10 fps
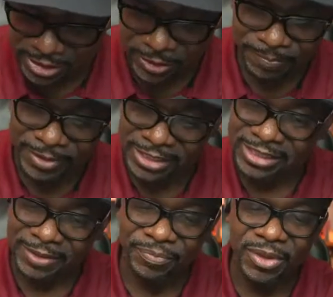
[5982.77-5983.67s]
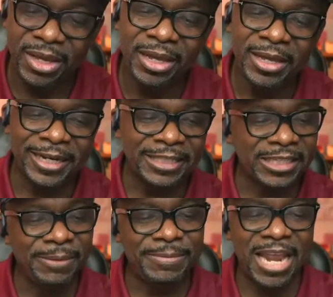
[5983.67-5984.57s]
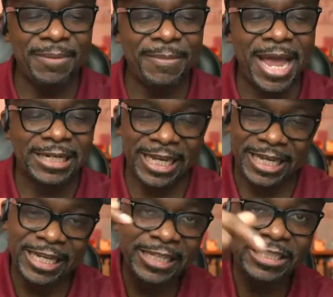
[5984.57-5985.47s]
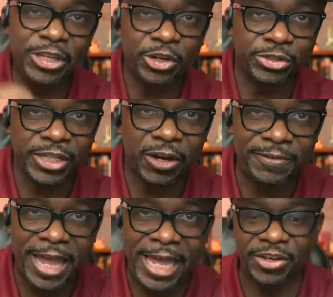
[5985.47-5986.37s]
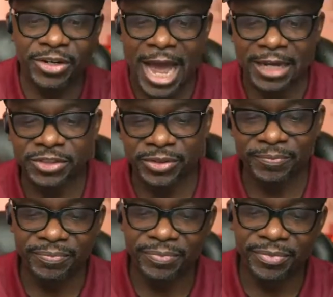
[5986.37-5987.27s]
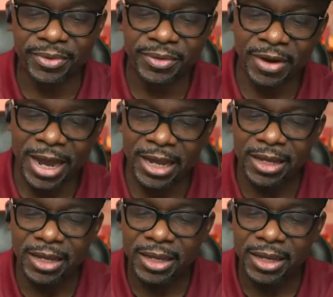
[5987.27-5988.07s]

so listen, let's keep that in mind. Take heed to yourself and your doctrine, right?